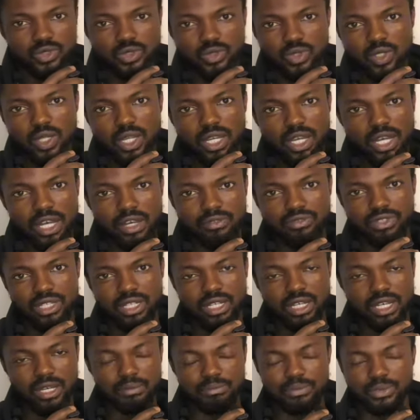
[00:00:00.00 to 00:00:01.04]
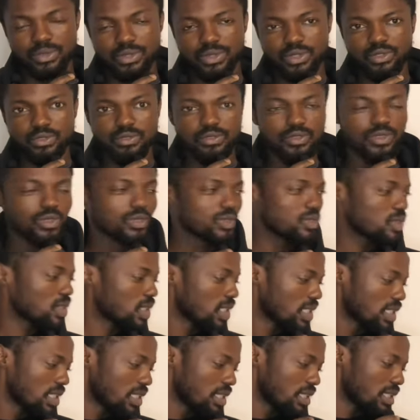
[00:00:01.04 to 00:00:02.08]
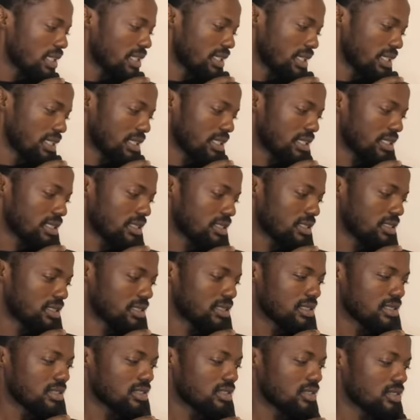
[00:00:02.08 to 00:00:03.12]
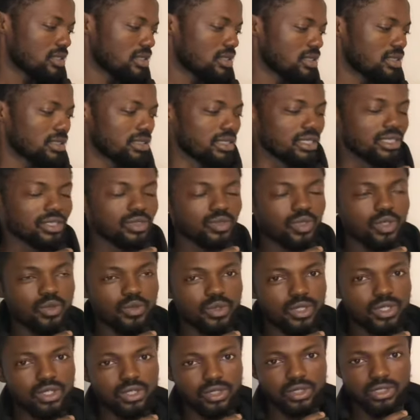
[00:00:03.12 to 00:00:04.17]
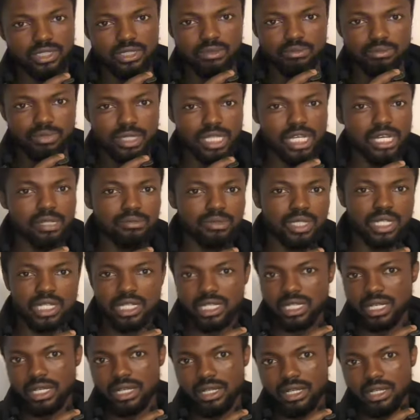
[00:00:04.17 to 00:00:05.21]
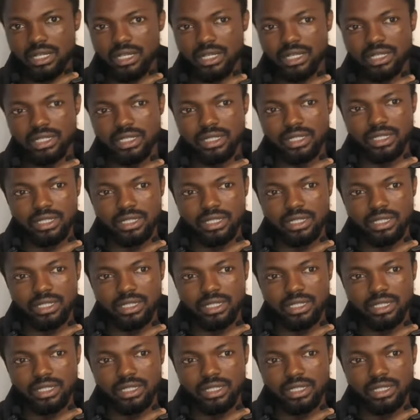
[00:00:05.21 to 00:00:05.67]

to have that app on your phone. And there's what we call the blah blah car.